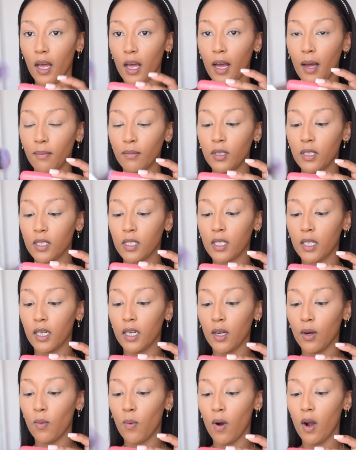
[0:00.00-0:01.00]
I'm just
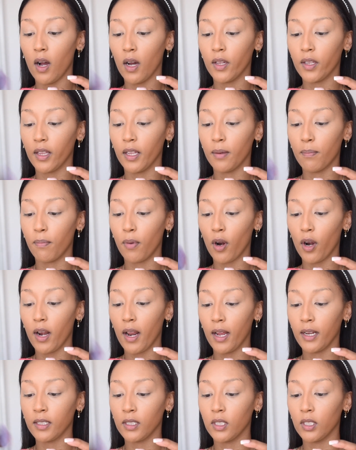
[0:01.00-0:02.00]
gonna work that
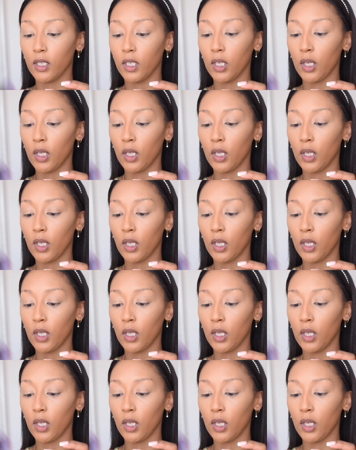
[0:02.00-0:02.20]
product